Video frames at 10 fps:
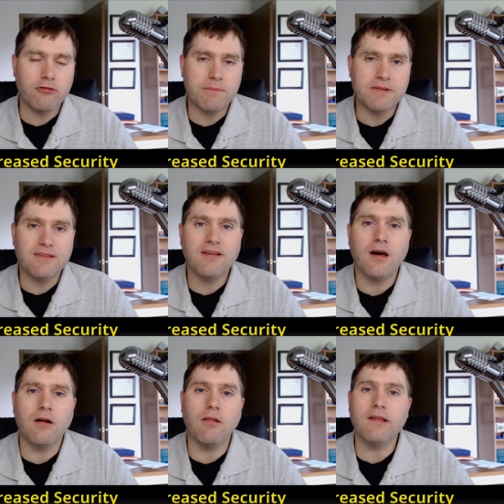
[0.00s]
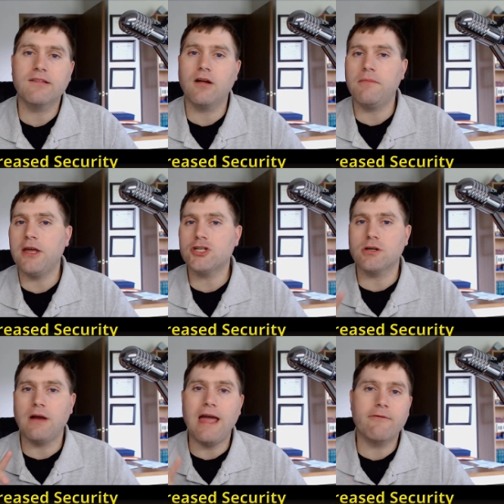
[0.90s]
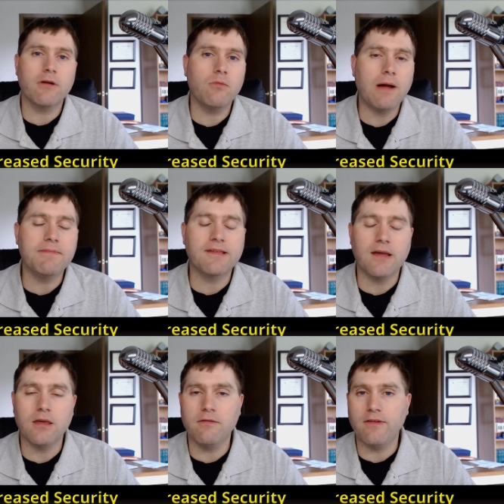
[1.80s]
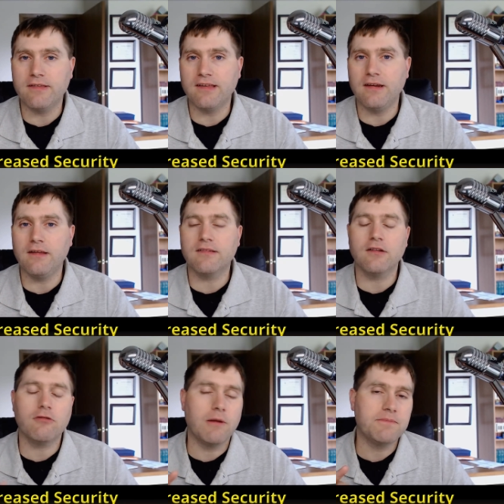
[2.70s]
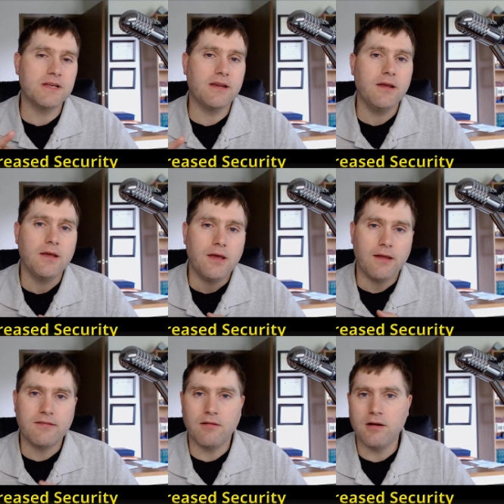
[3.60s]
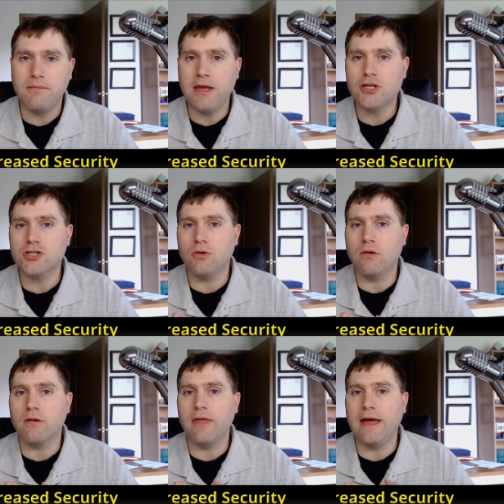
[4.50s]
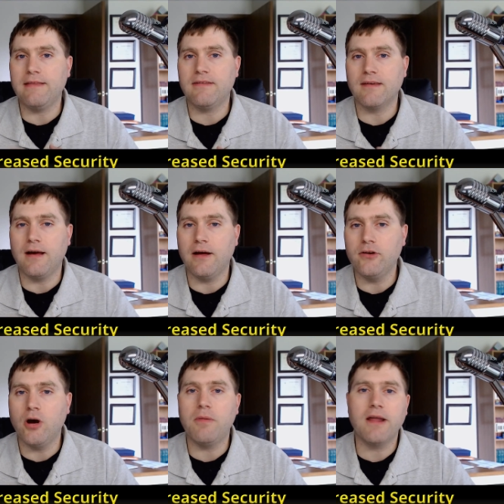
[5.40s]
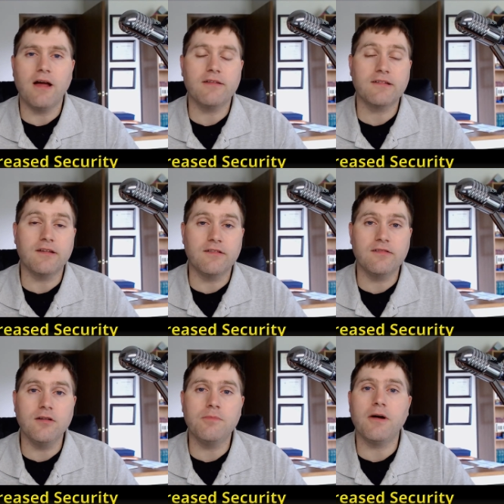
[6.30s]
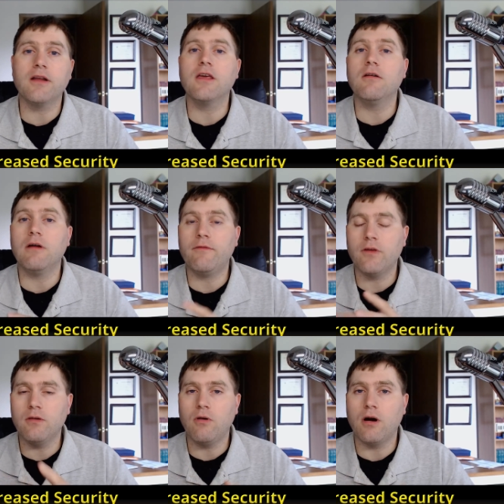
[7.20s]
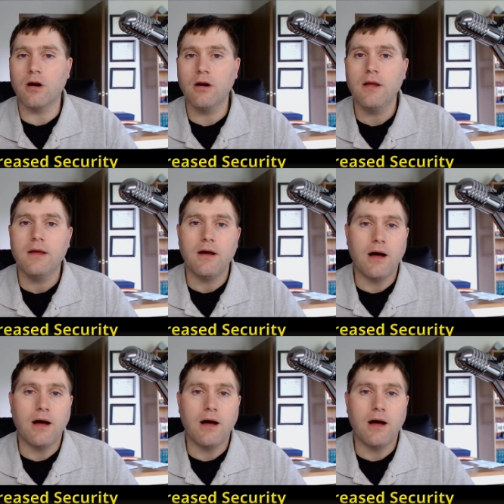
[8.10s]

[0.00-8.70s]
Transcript: encrypted tunnel, it's going to make sure every website you visit is encrypted. It's going to make sure that nobody else can snoop on you if you are